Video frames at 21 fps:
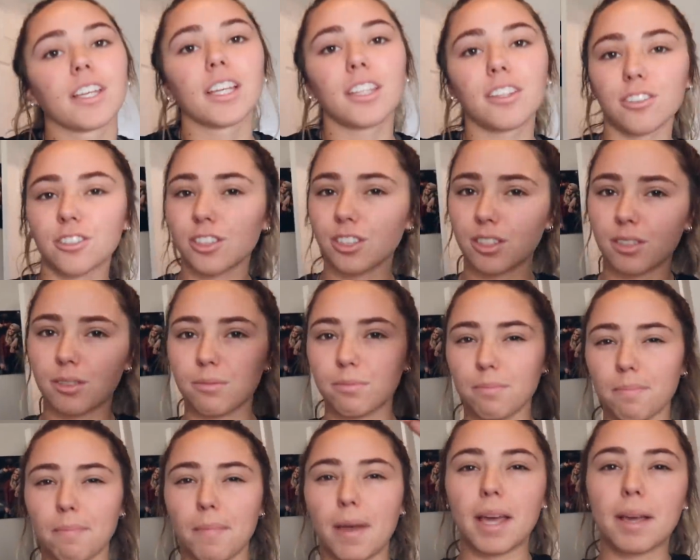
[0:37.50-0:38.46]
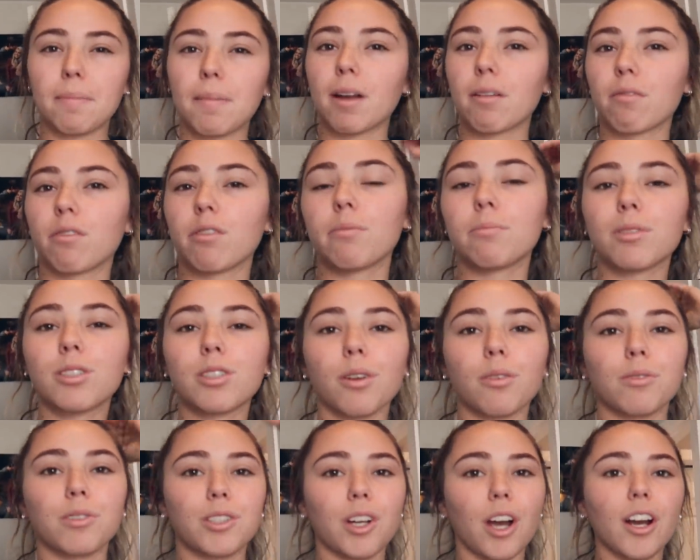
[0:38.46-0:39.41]
like they just make my room
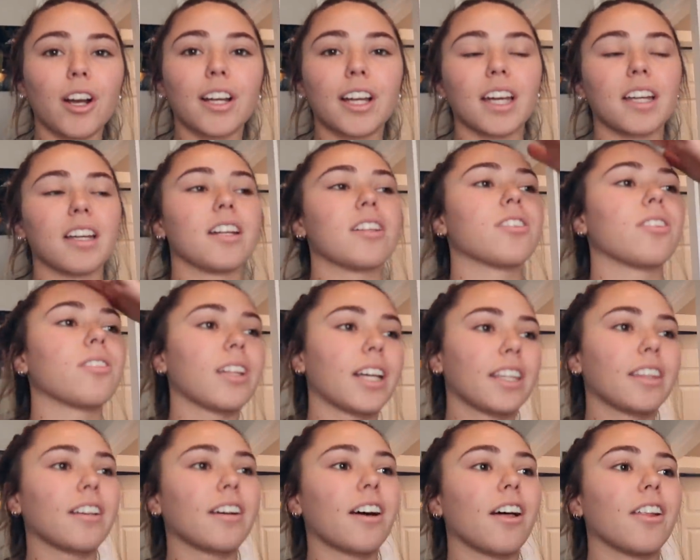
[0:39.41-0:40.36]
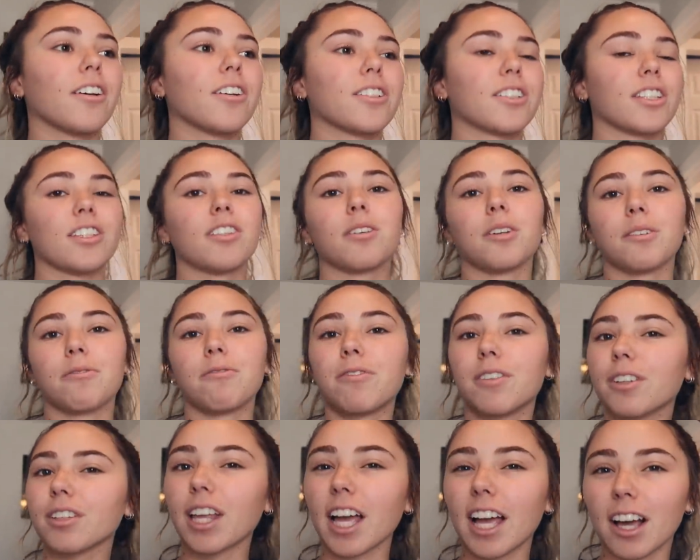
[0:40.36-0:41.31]
so dark and I don't like the colors and they
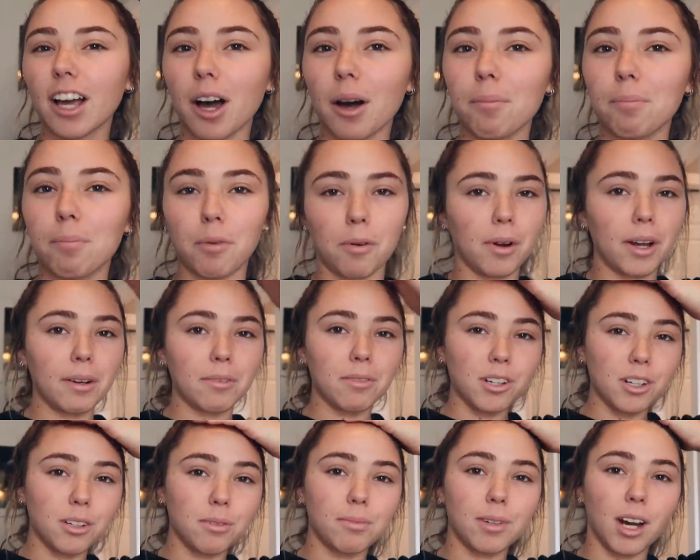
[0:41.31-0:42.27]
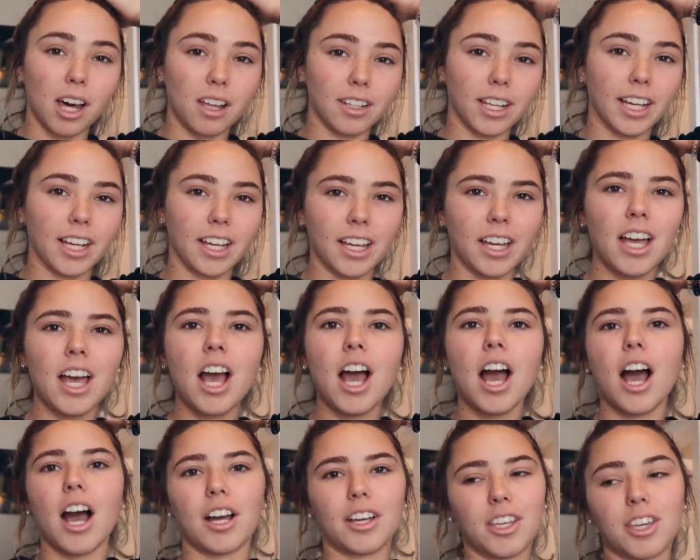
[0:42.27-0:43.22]
feel like a boy room, not like
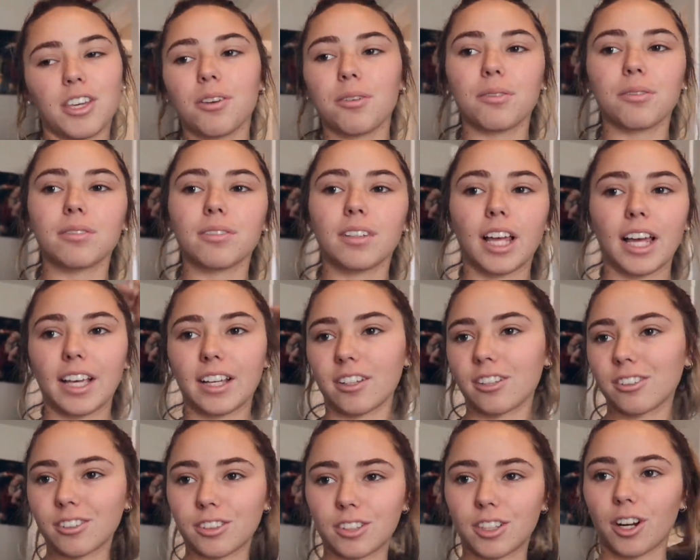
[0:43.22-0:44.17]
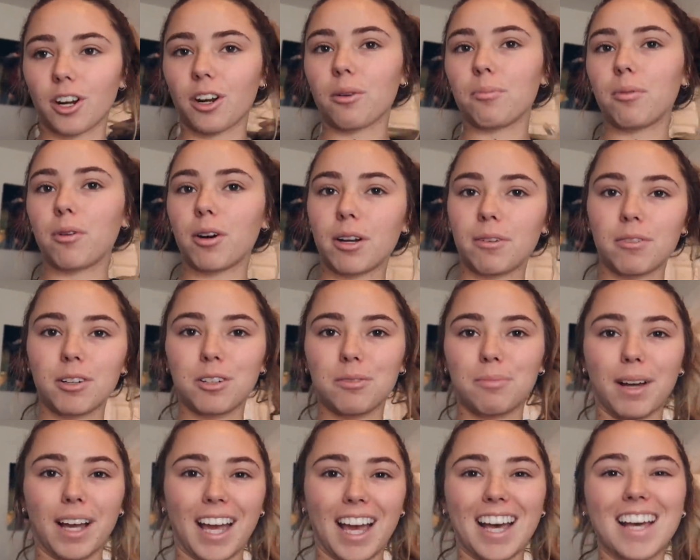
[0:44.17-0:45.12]
a cute like girl boy
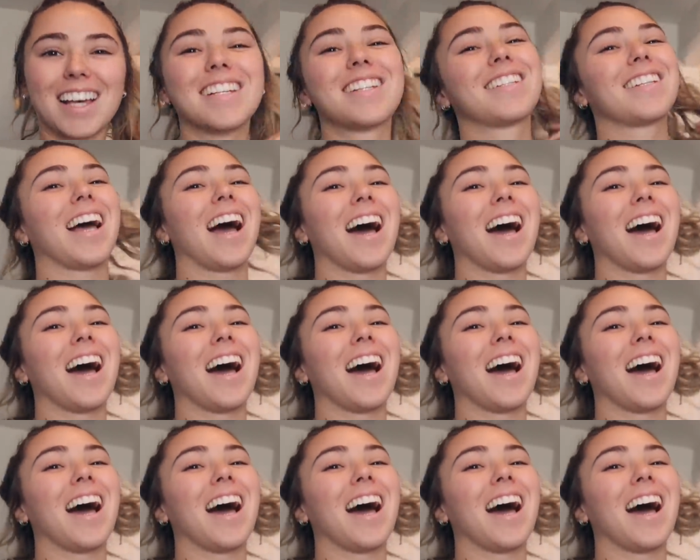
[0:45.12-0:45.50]
room, I guess.